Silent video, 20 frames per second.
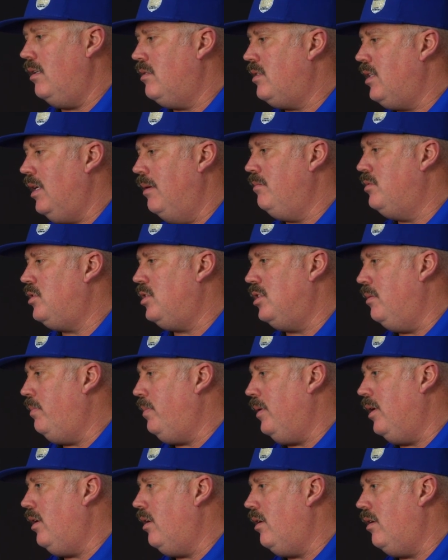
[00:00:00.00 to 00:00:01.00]
some
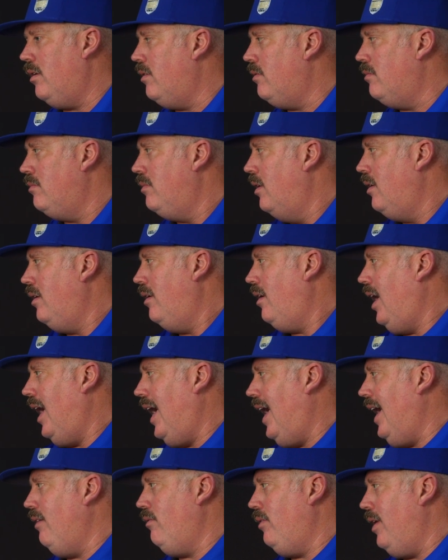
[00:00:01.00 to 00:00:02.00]
super
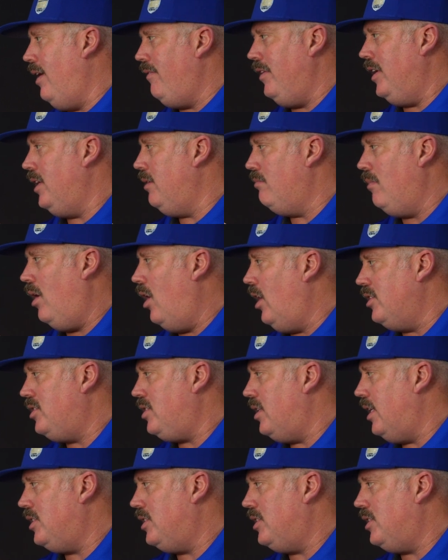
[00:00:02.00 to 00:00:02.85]
high revving monster.